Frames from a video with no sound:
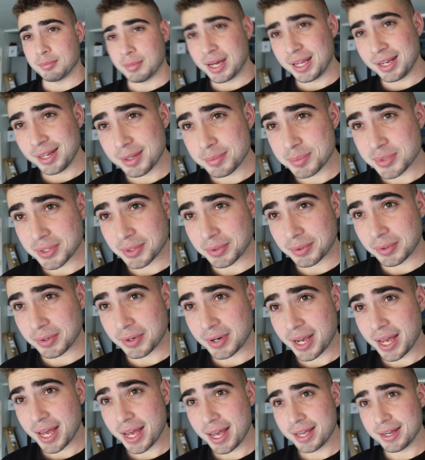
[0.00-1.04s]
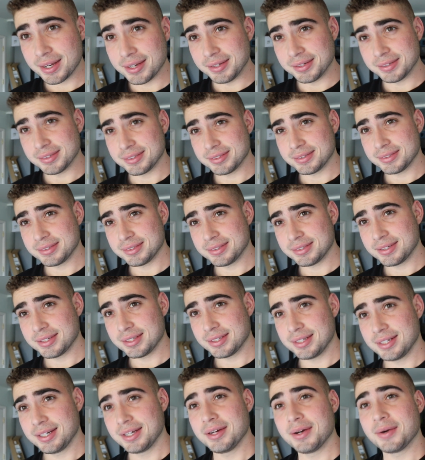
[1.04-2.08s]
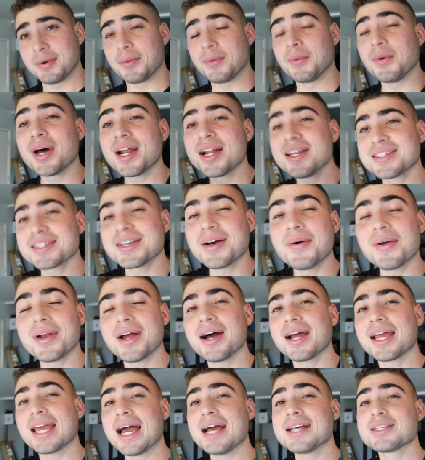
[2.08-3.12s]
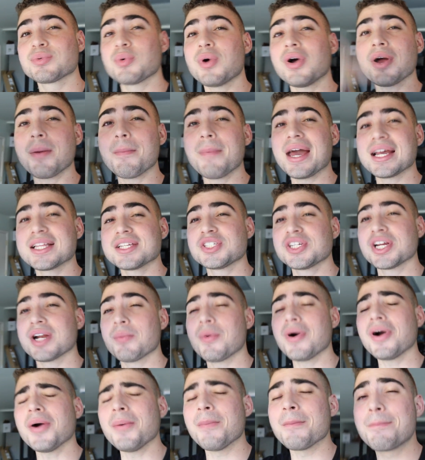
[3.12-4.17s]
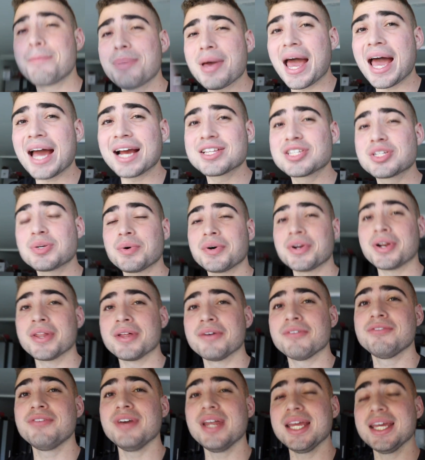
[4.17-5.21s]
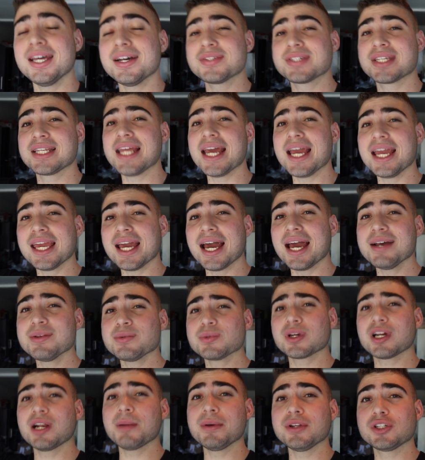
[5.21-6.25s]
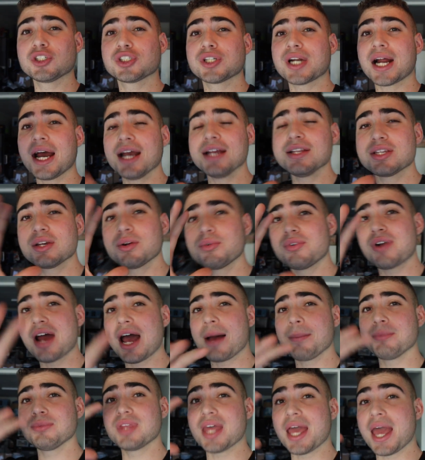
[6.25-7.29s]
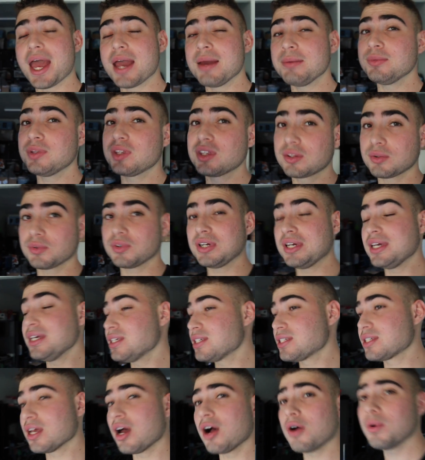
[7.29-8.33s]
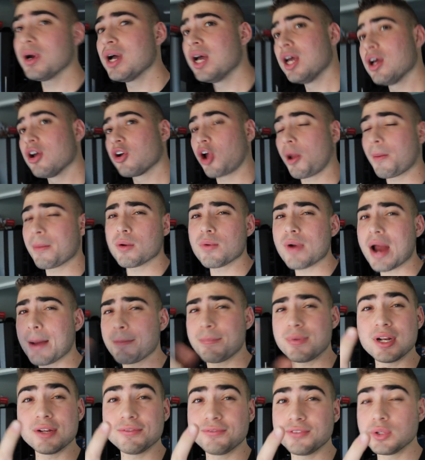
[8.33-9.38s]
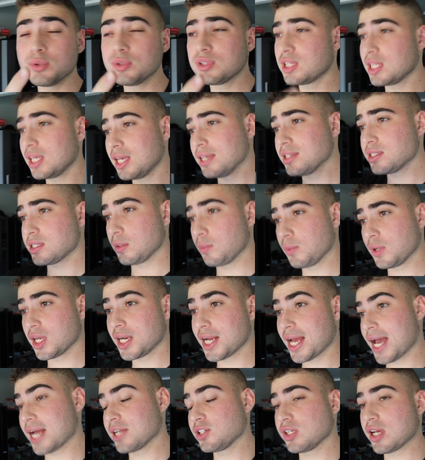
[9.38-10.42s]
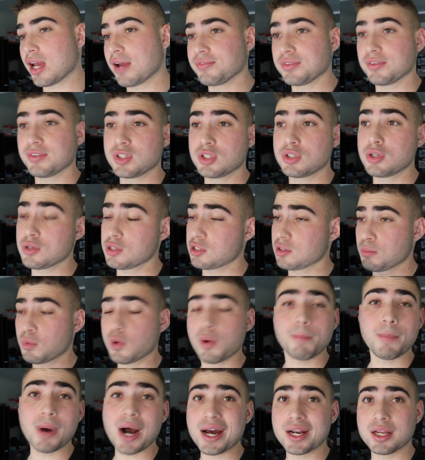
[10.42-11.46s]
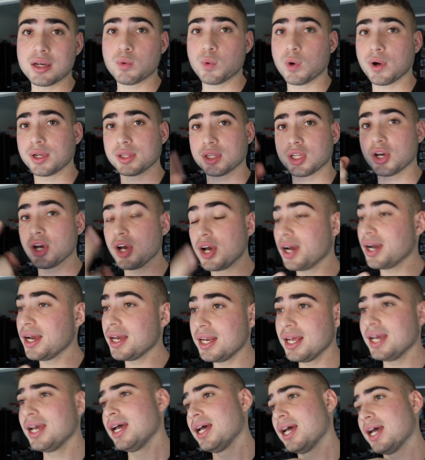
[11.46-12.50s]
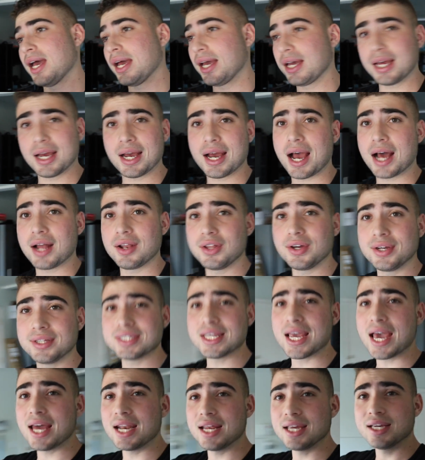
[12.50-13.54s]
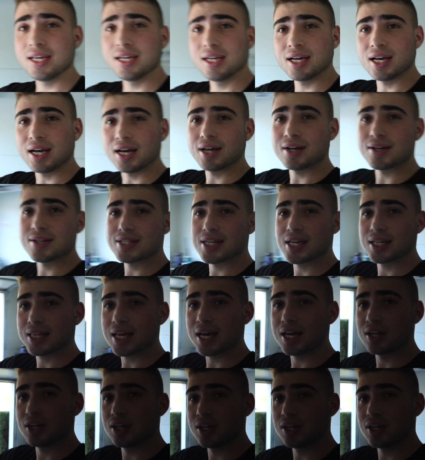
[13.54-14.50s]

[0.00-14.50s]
My lips are red. What is going on, guys? Welcome back to the channel. Welcome back to another video. Today, guys, we're gonna be trying to wrap the M three. So we're gonna be wrapping a few things, and we're gonna actually have to do some more body work. The hood, I looked at it, I was like, that